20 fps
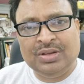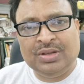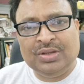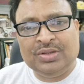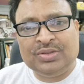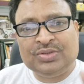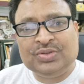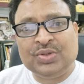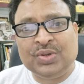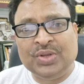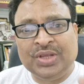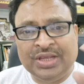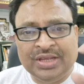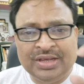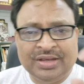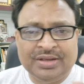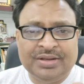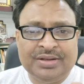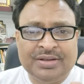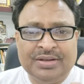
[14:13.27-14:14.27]
So
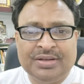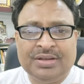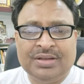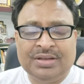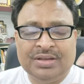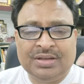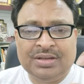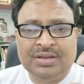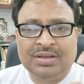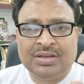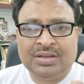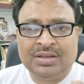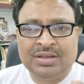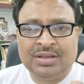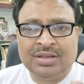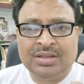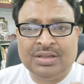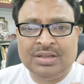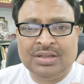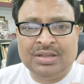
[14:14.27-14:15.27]
here
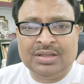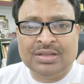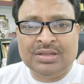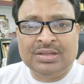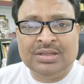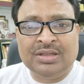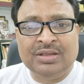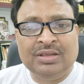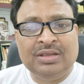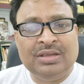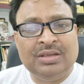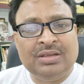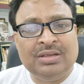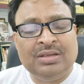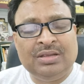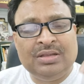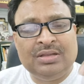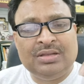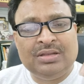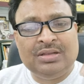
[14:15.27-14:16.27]
the
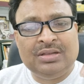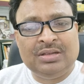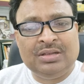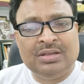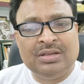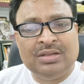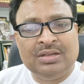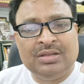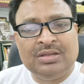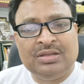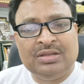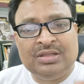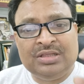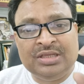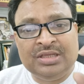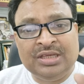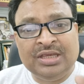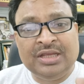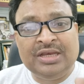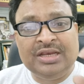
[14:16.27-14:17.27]

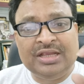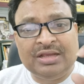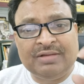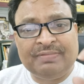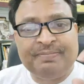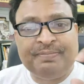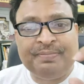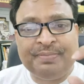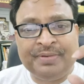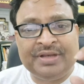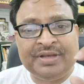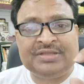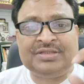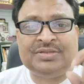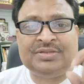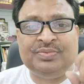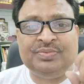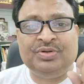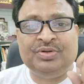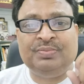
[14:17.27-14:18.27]
theory of
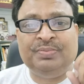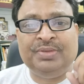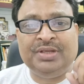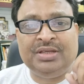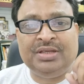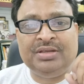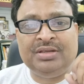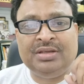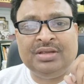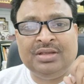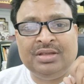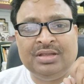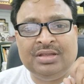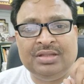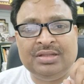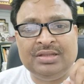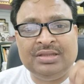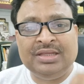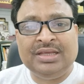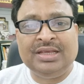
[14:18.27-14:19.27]
press would be
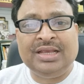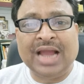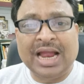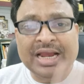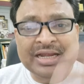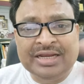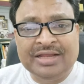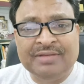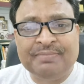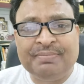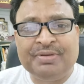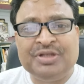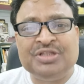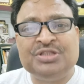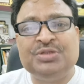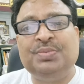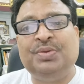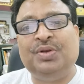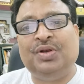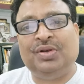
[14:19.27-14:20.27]
the guiding
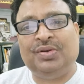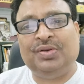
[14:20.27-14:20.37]
principle.